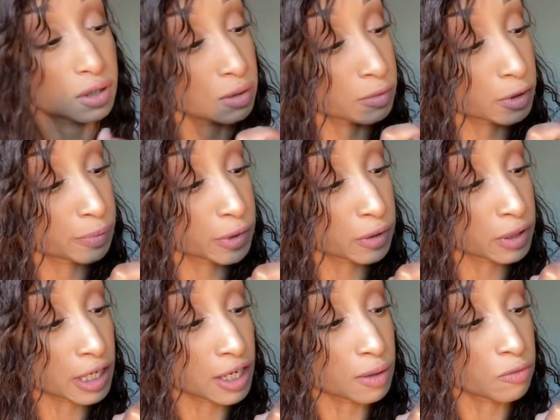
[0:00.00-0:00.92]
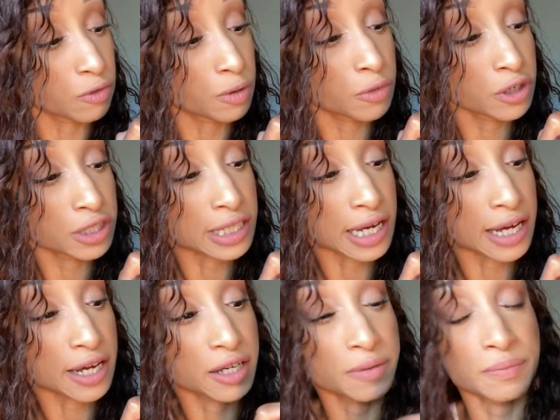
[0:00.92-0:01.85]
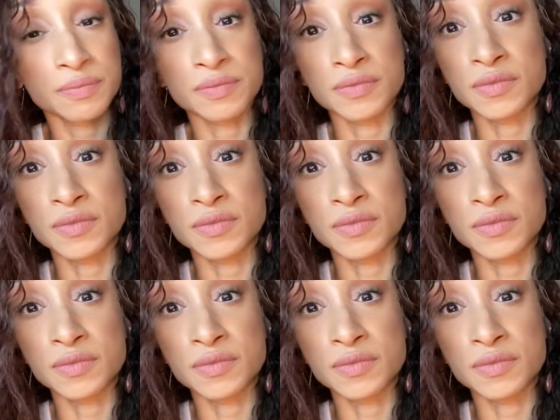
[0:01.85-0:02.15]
I'm gonna build it up one more time.